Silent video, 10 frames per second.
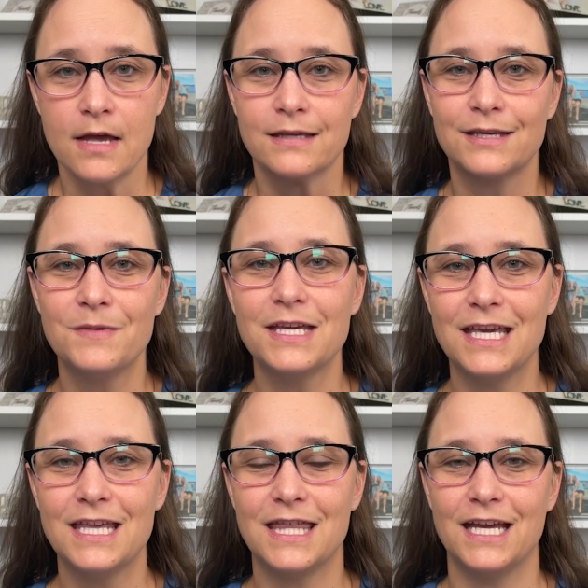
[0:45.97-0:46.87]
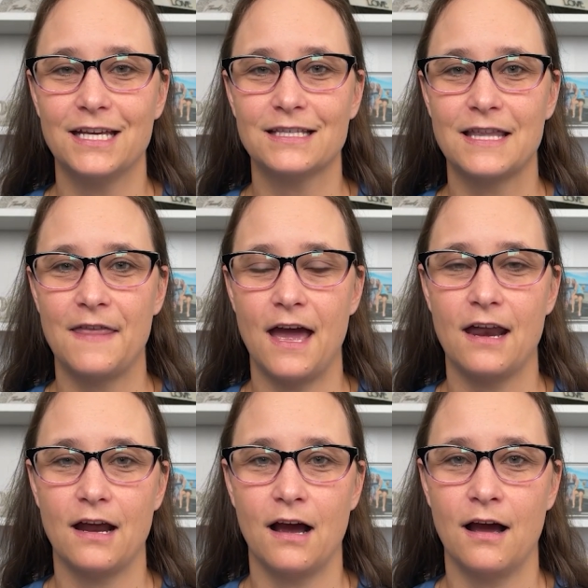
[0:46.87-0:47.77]
Some of the key things
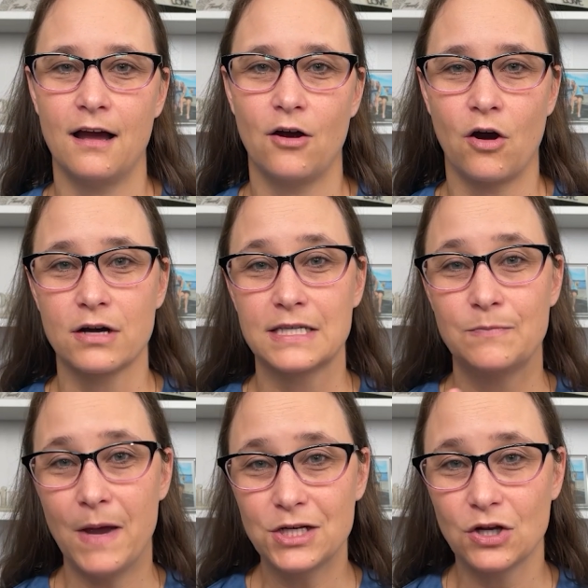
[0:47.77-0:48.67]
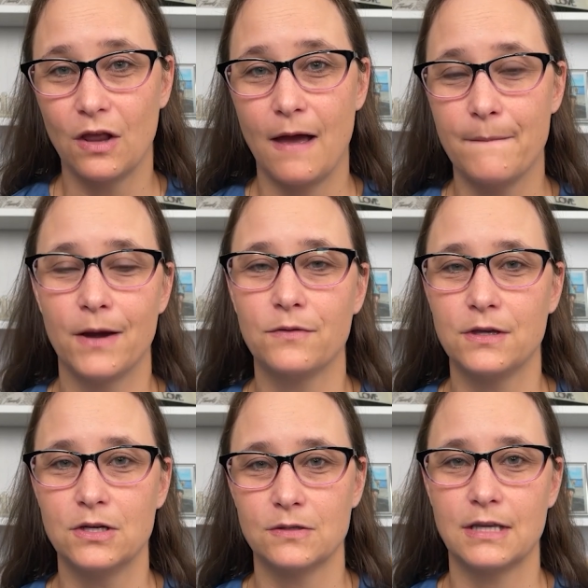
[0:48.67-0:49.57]
that uh, are special about
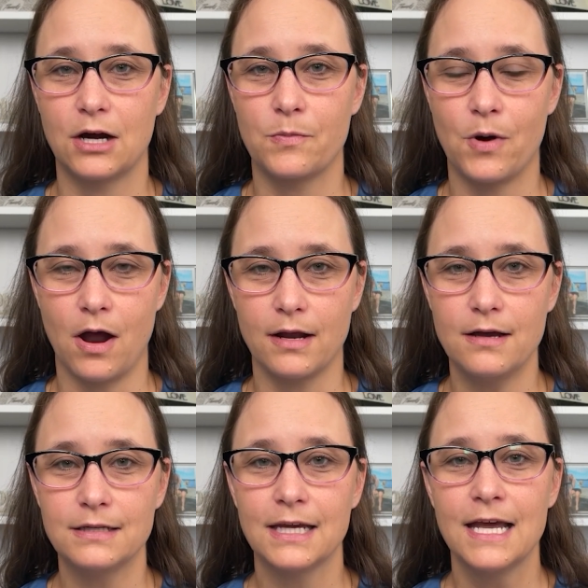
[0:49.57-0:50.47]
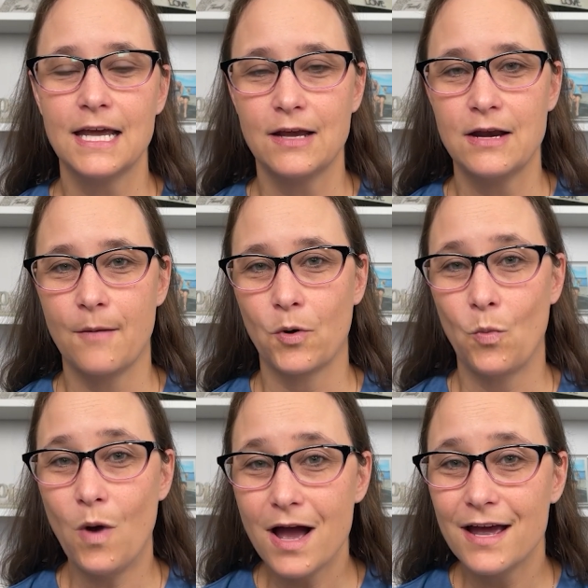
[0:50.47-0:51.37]
the newsletter product. Number
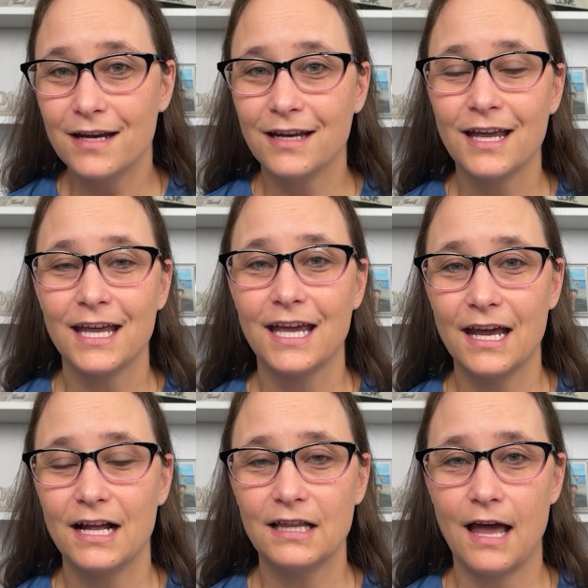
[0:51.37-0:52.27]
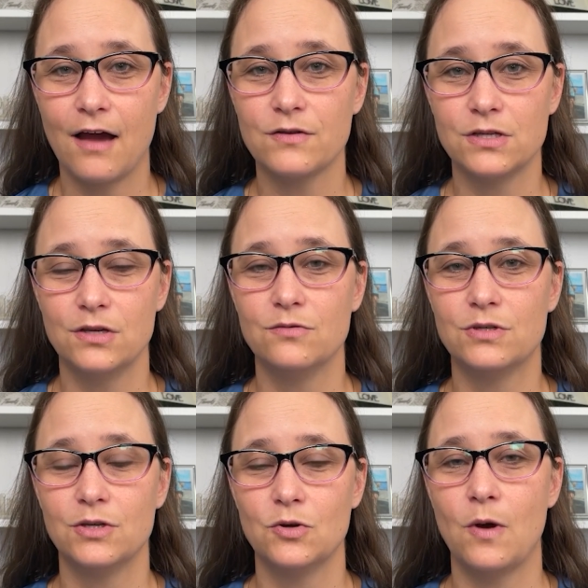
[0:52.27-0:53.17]
one, it allows you
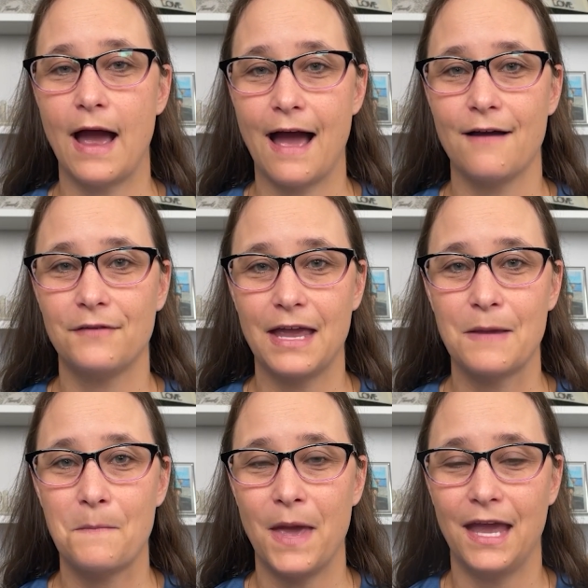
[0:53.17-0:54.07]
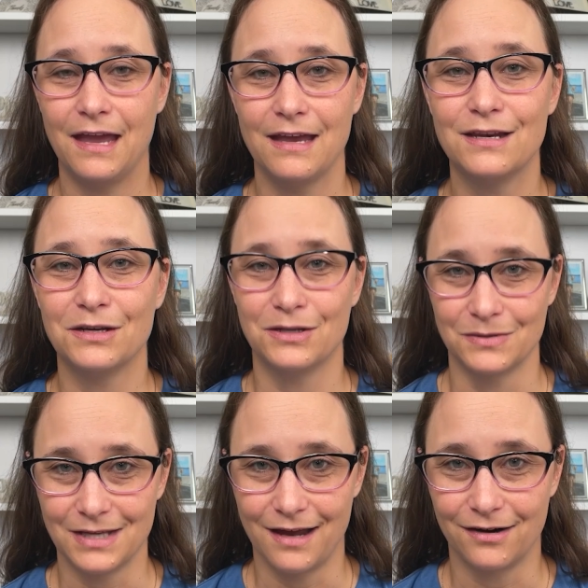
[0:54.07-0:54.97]
to have a paid
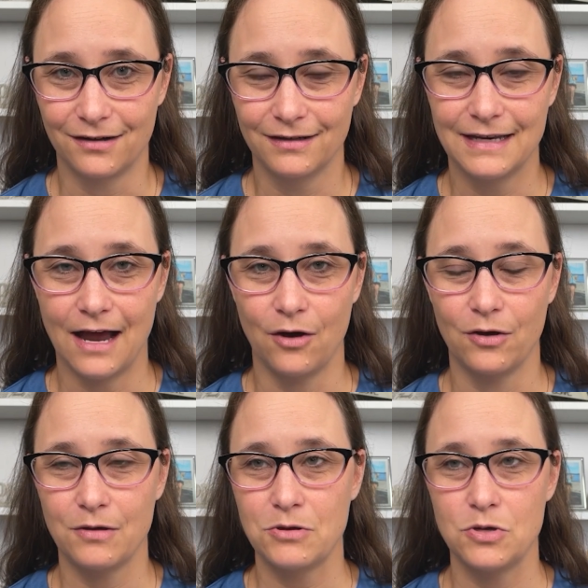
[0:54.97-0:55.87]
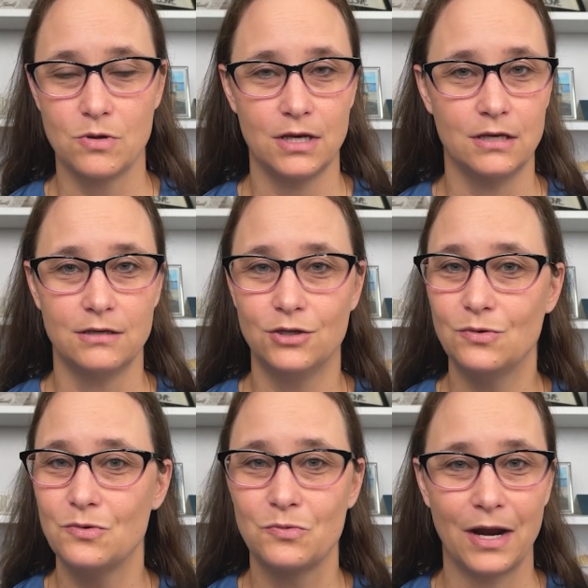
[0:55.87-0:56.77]
newsletter. Now, you can
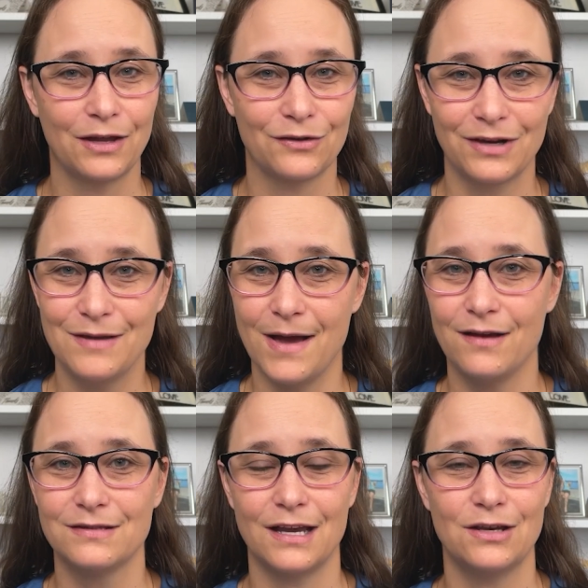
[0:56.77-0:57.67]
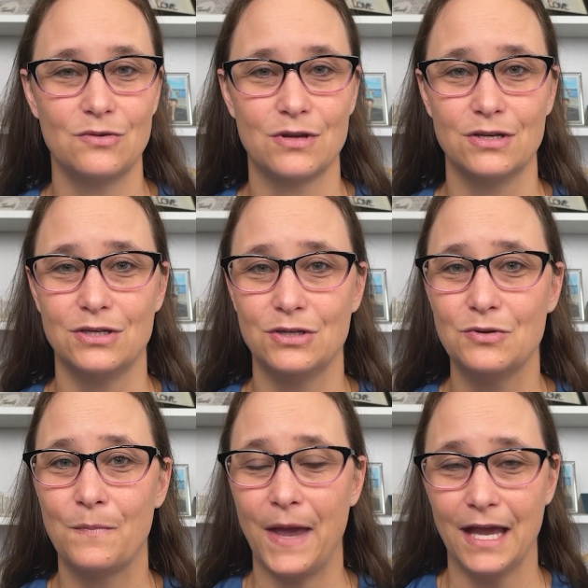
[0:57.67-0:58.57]
do regular emails and you can
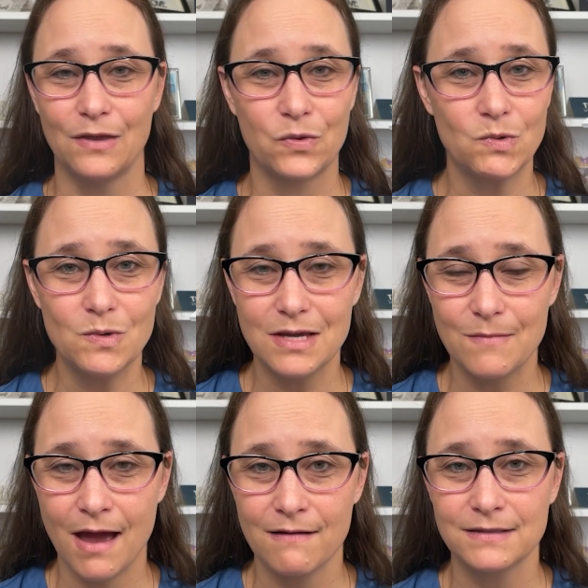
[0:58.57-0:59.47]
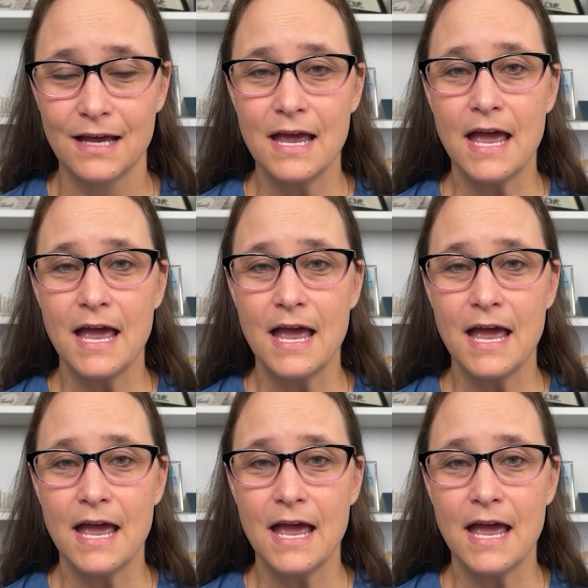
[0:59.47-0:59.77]
do paid through emails.